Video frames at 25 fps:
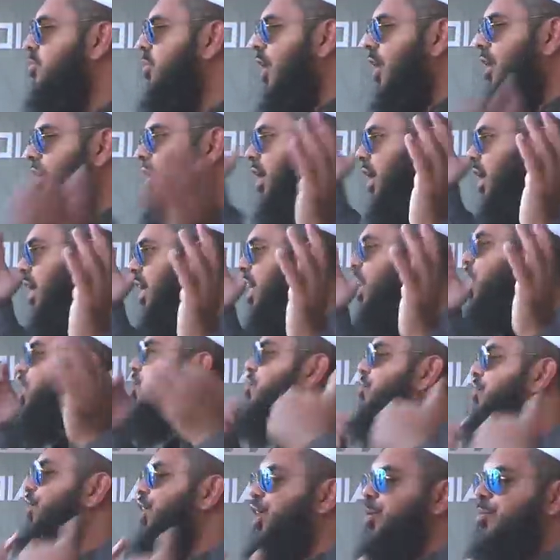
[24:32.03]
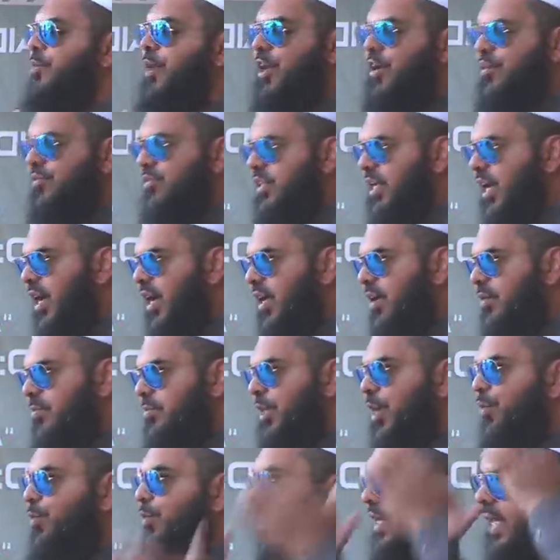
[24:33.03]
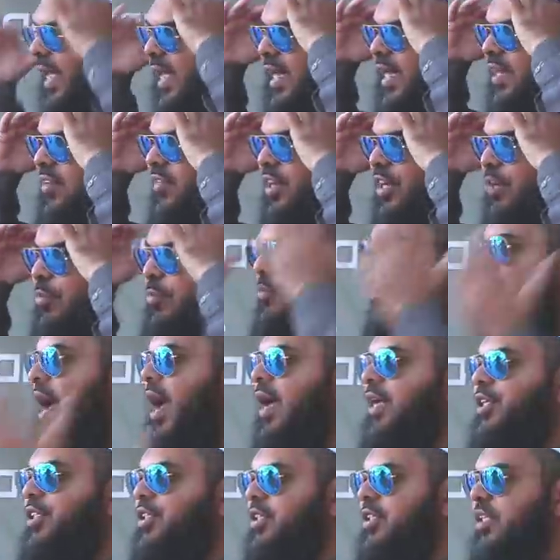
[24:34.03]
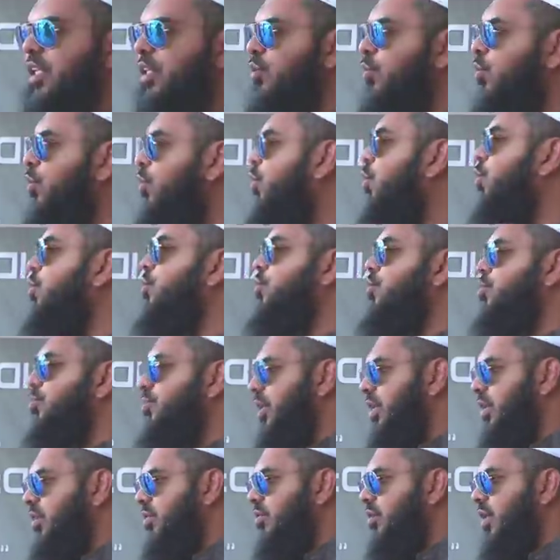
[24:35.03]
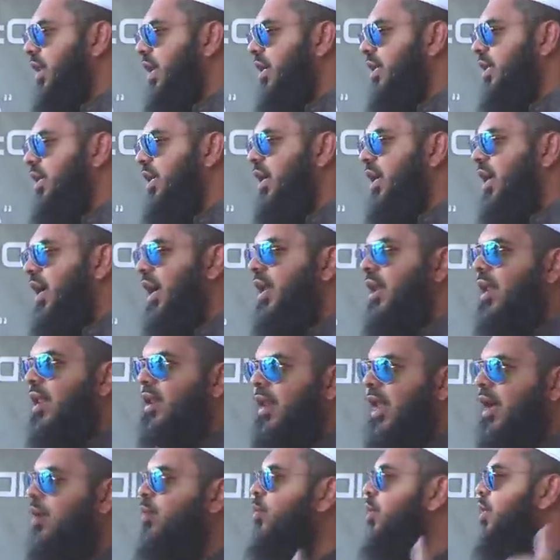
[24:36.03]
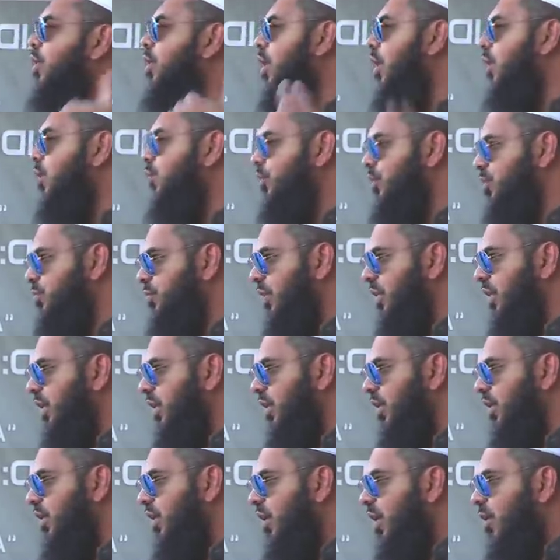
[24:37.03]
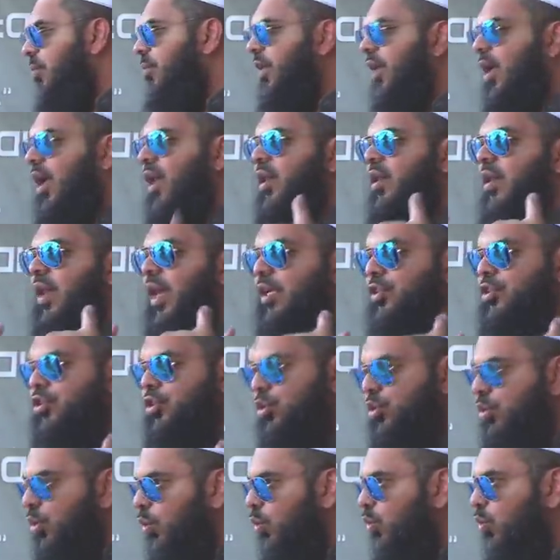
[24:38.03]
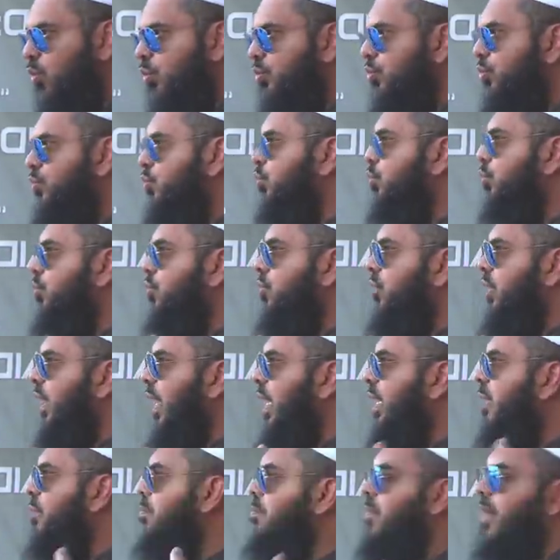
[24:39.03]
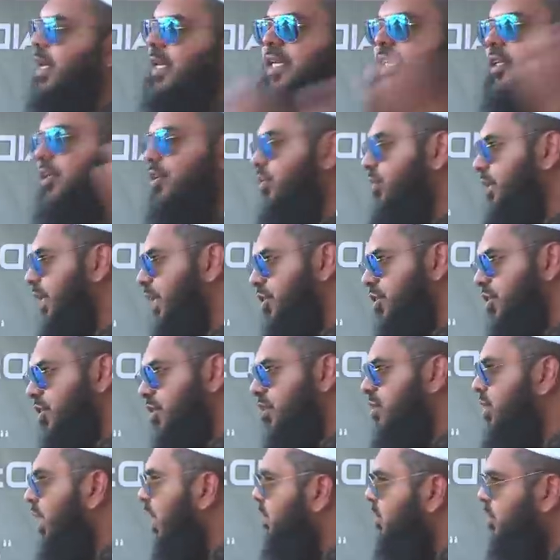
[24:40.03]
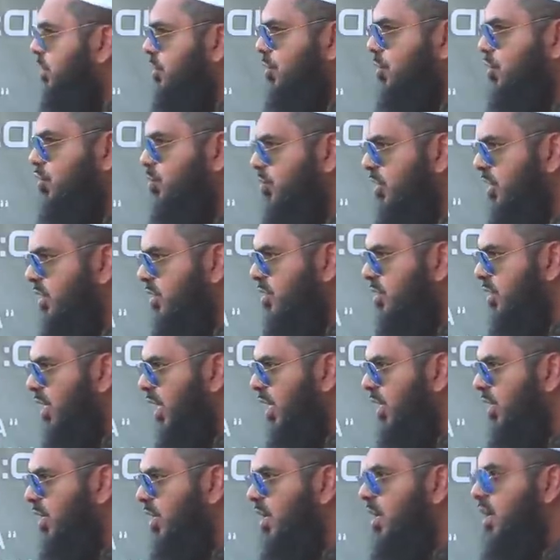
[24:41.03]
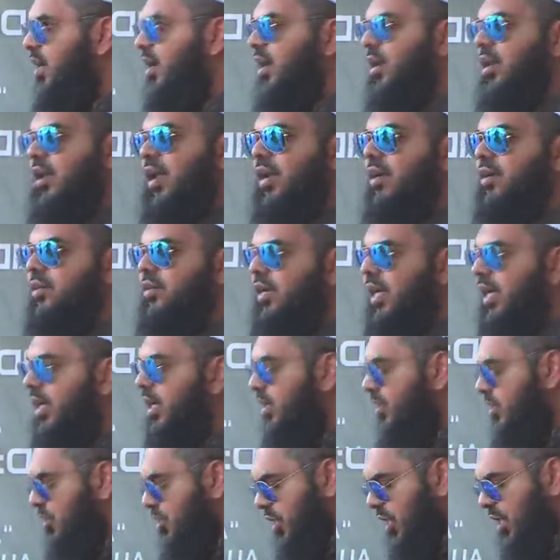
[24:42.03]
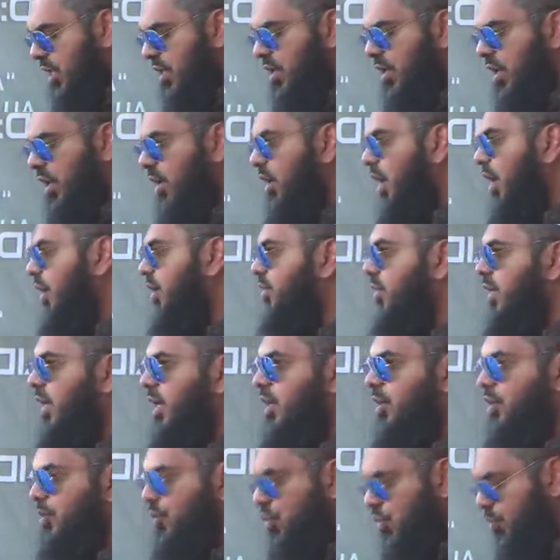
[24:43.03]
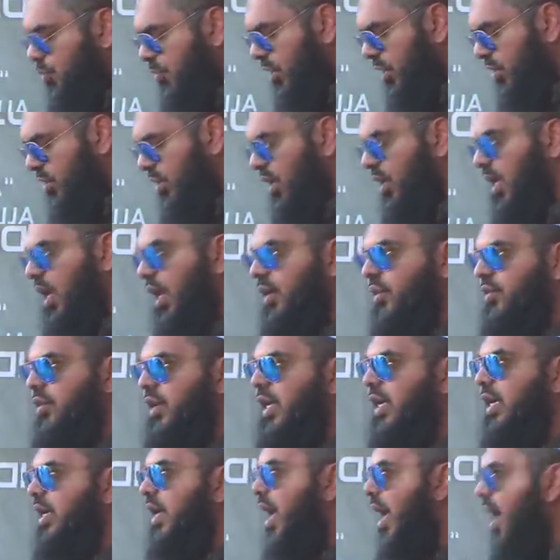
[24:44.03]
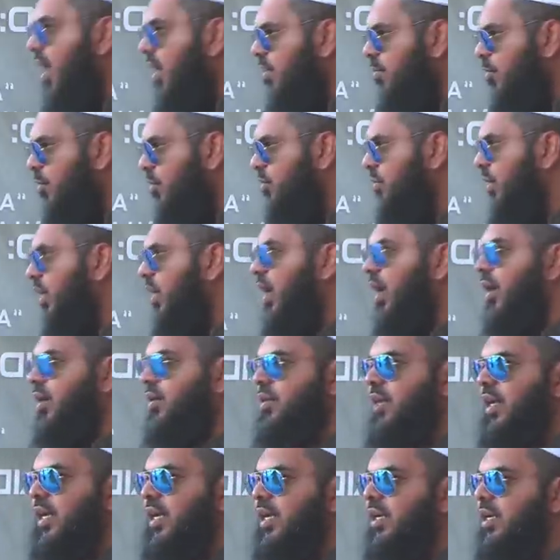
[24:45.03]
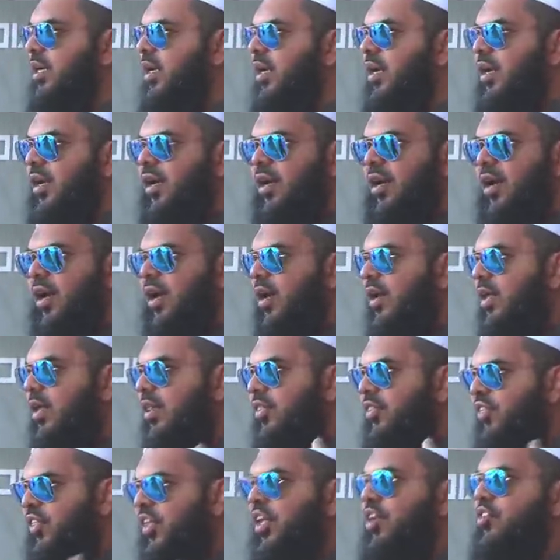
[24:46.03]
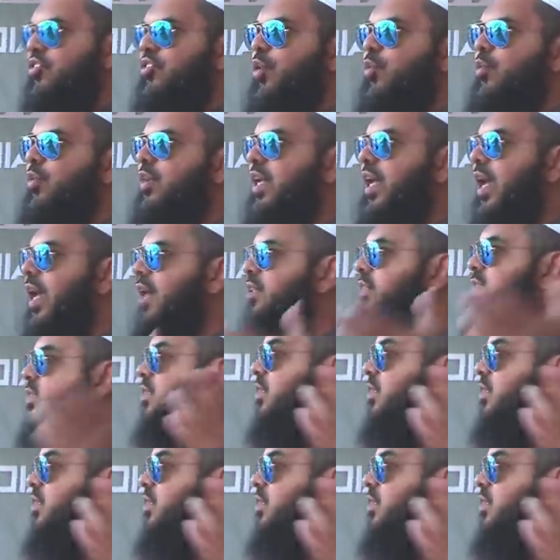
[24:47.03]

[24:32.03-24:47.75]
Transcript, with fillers: an infinite amount of time that we can't even imagine that there were no humans, right? And Allah will always be there. But Allah chose to create many creations, not just humans, right? Allah created jinn, Allah created humans, Allah created animals, Allah created uh, things that we can't